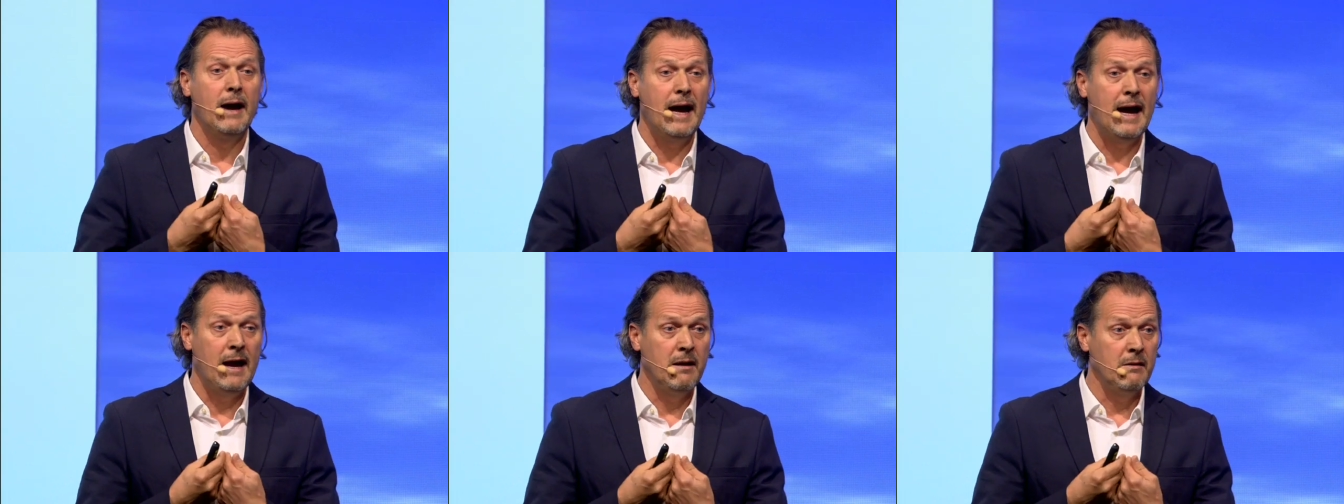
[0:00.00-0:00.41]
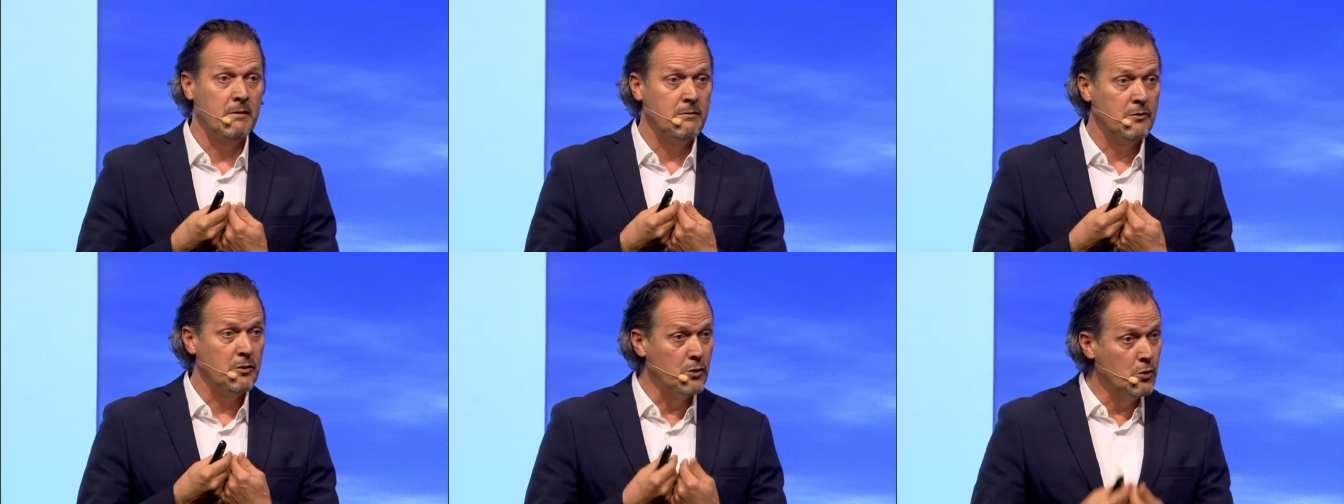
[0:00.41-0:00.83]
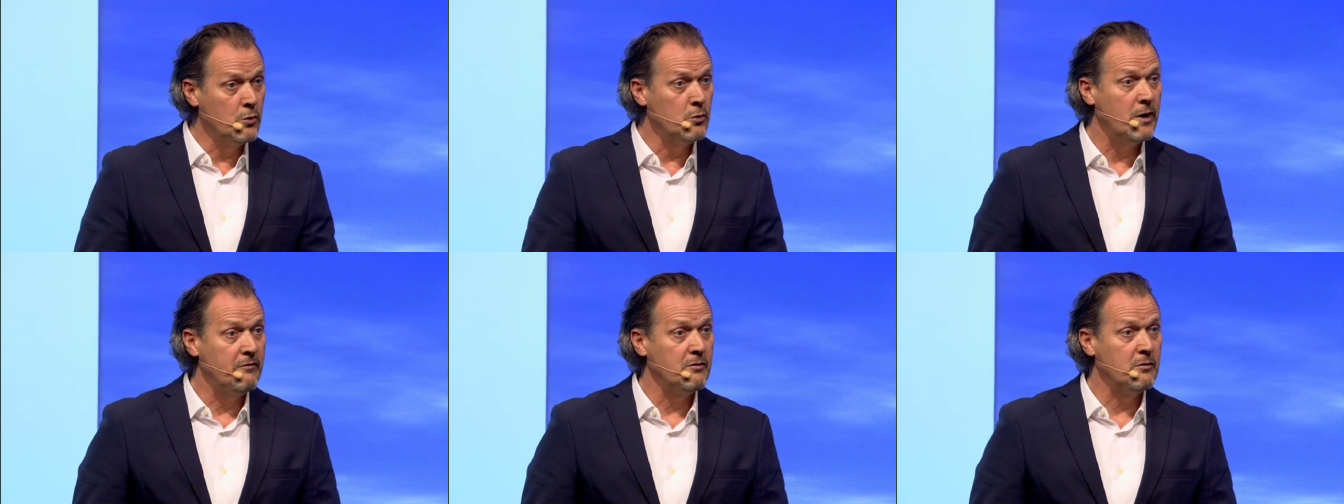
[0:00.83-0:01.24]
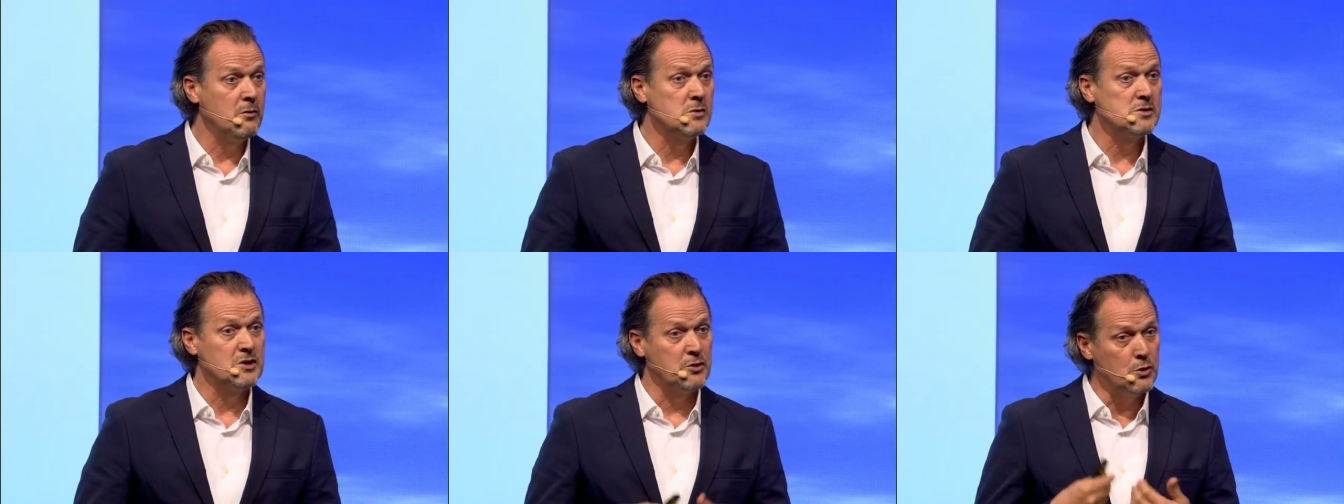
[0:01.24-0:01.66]
and the new
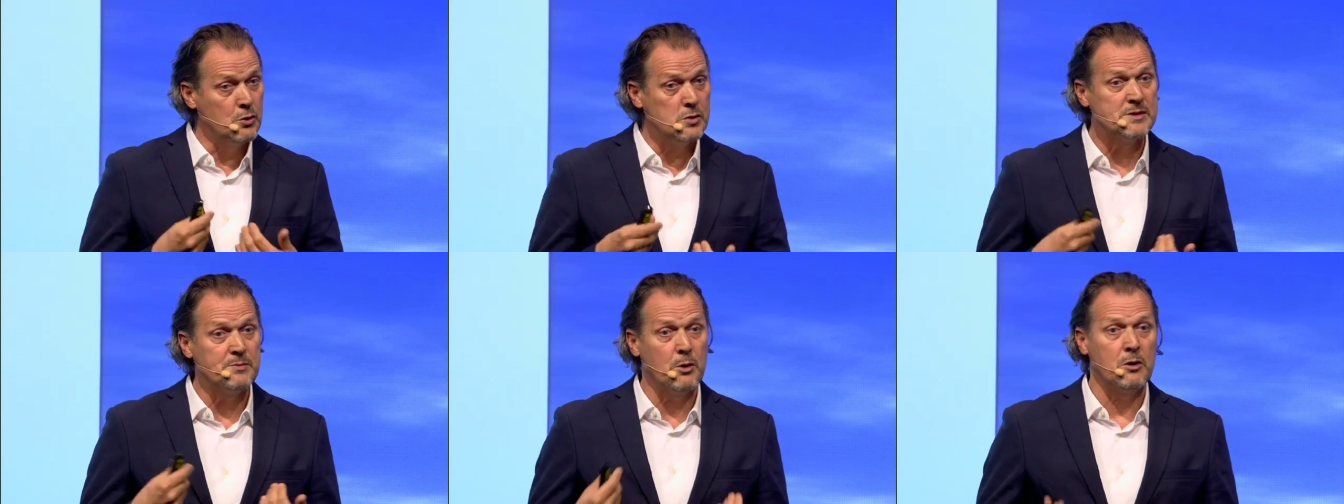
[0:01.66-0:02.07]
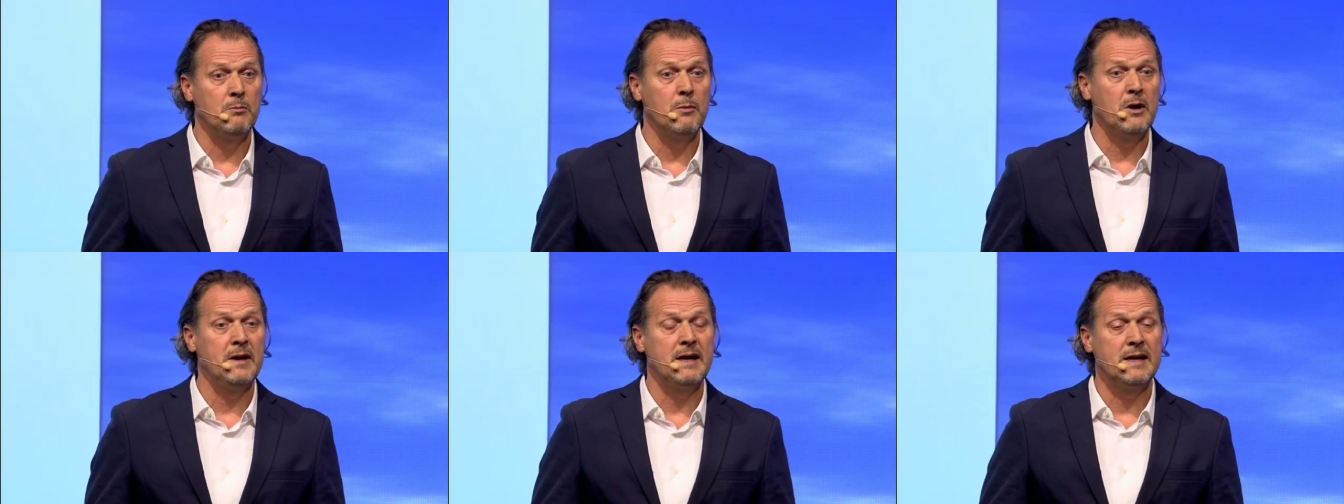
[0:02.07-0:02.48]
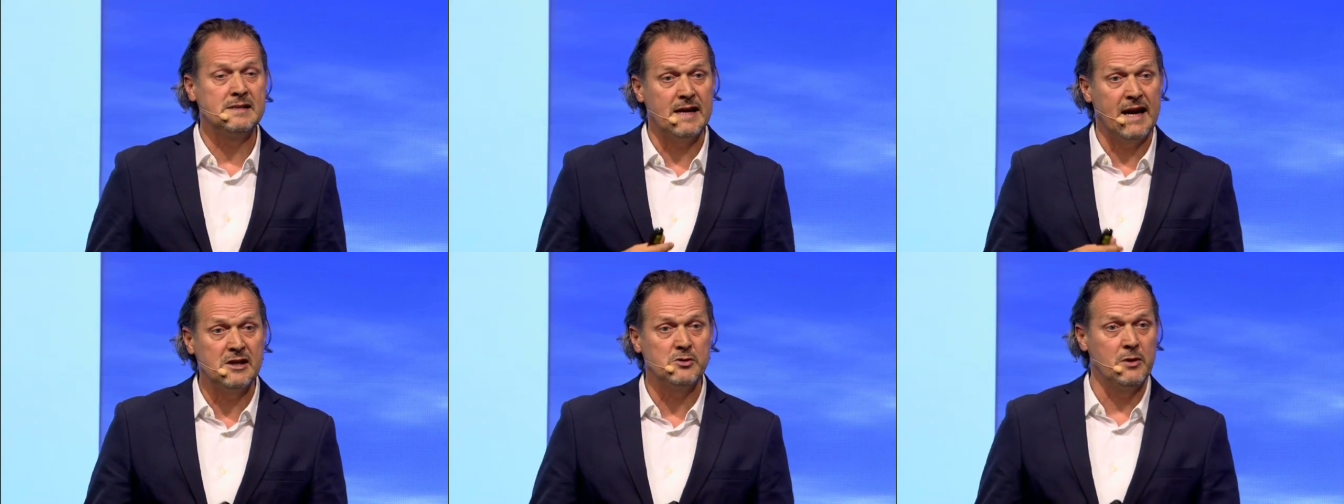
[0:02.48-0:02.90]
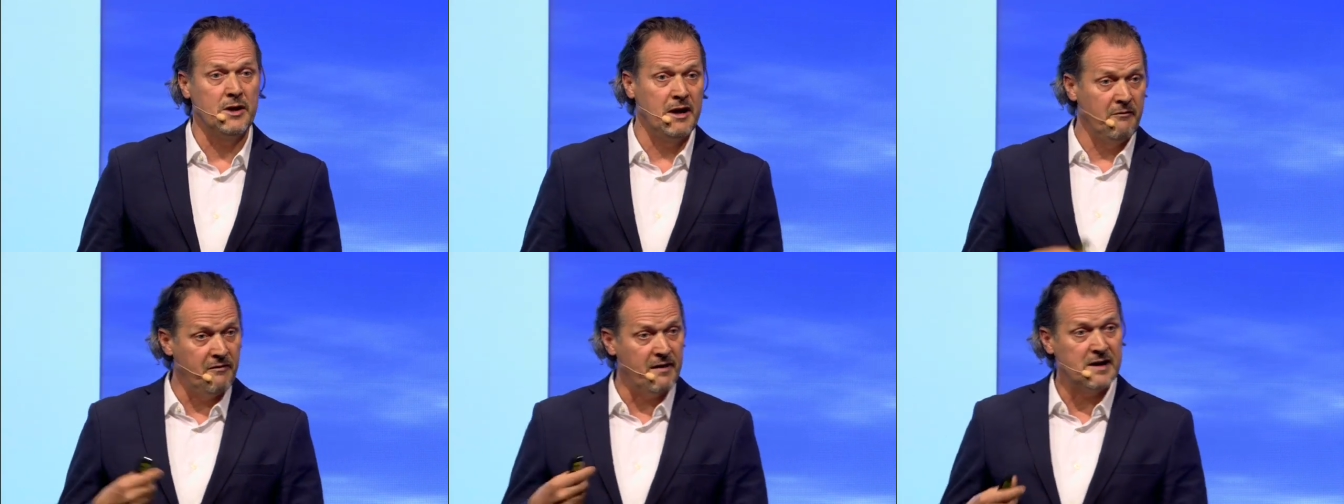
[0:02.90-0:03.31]
revenues, the new smart money is
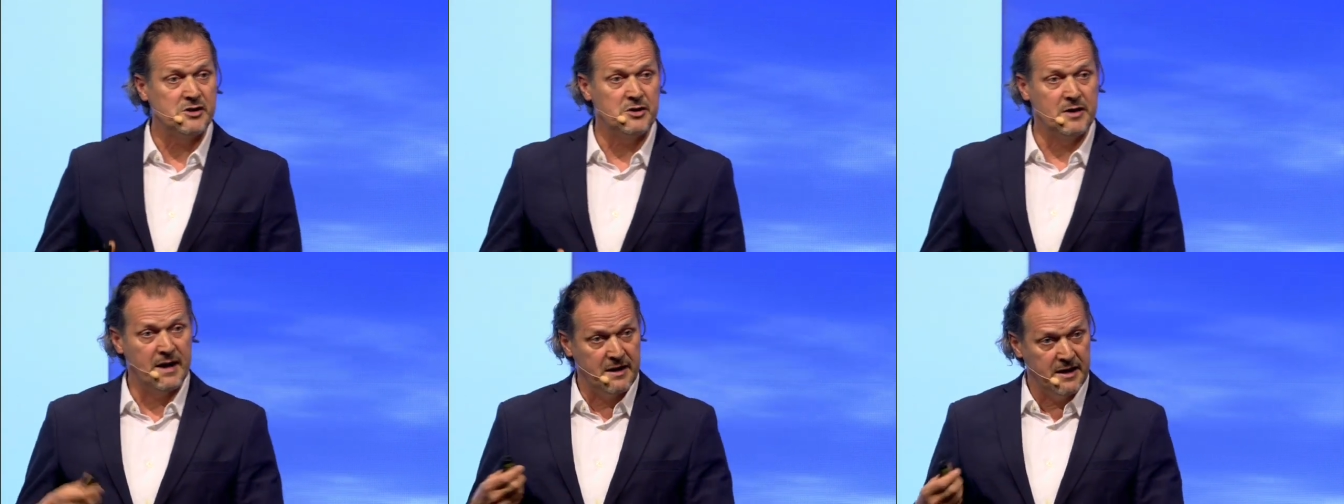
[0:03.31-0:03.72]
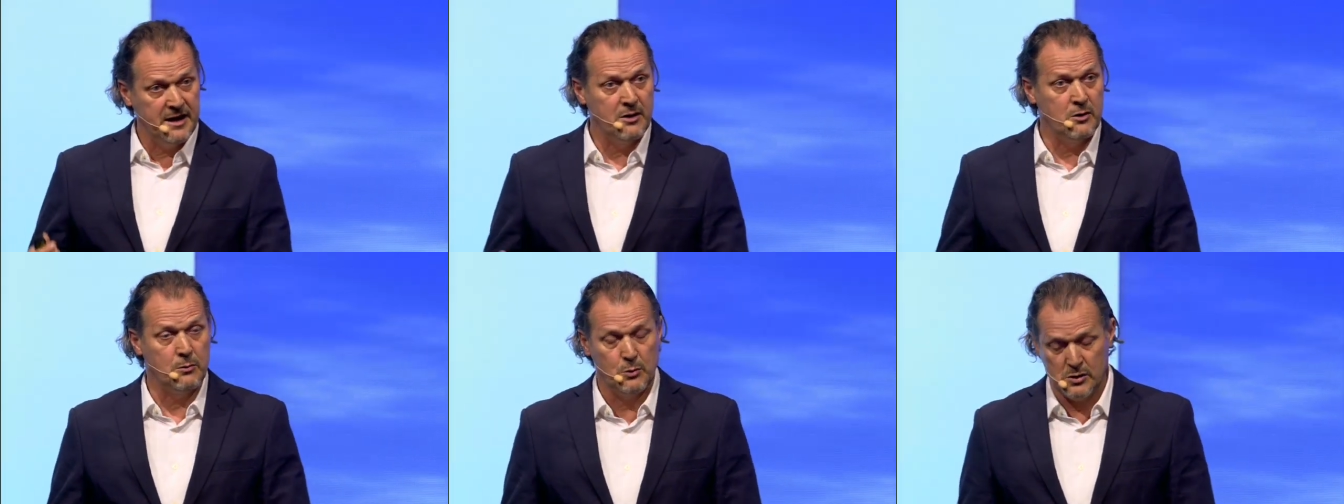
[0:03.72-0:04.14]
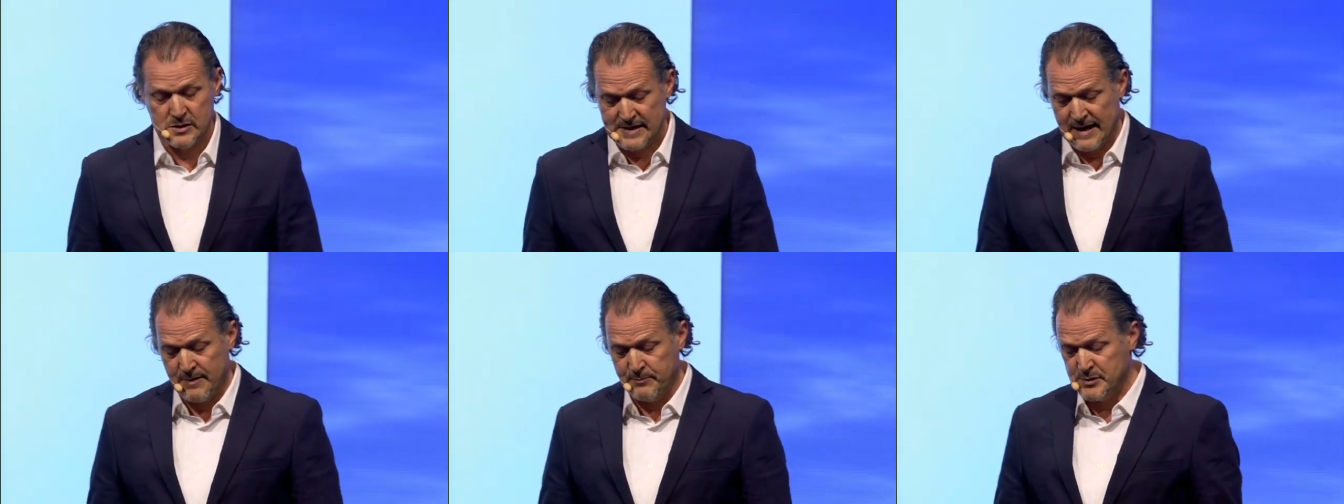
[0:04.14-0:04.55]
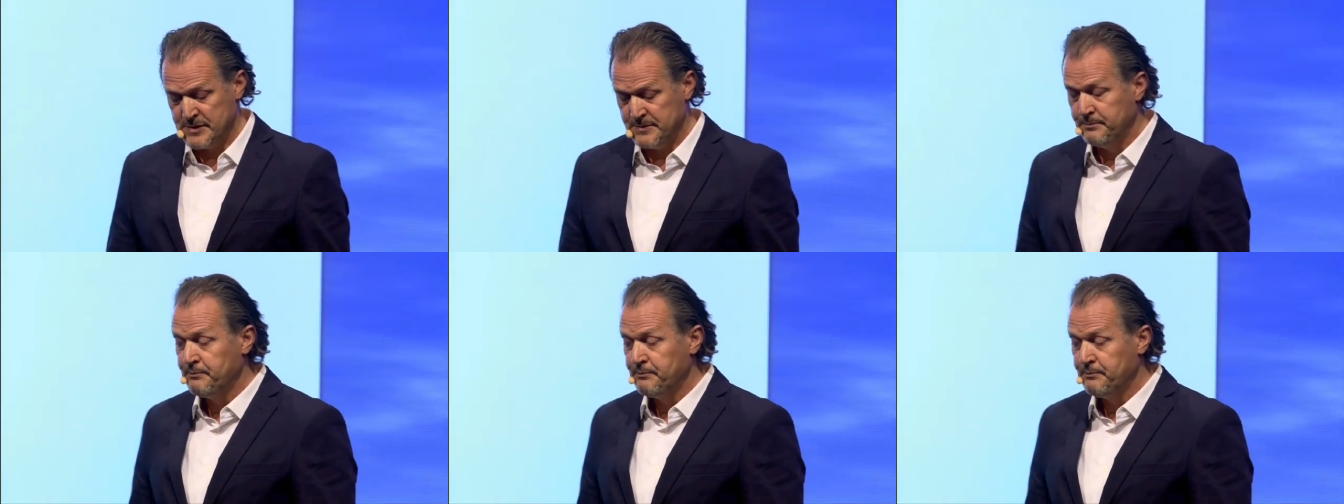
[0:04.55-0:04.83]
actually in fashion and e commerce apps.